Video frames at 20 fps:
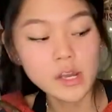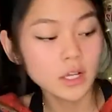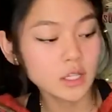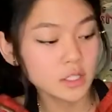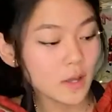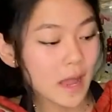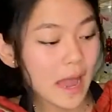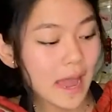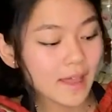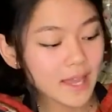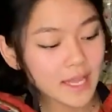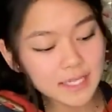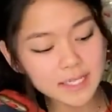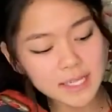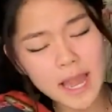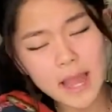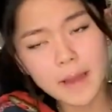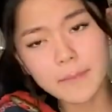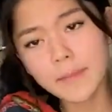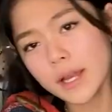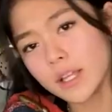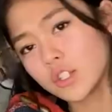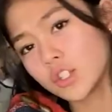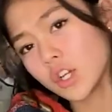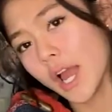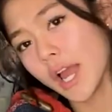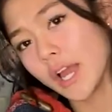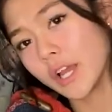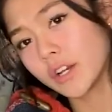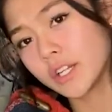So I like to add my
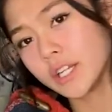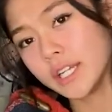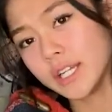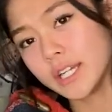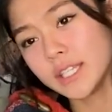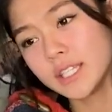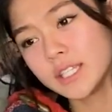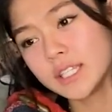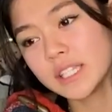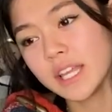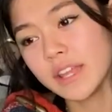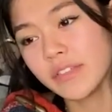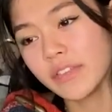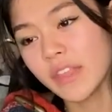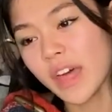dry ingredients in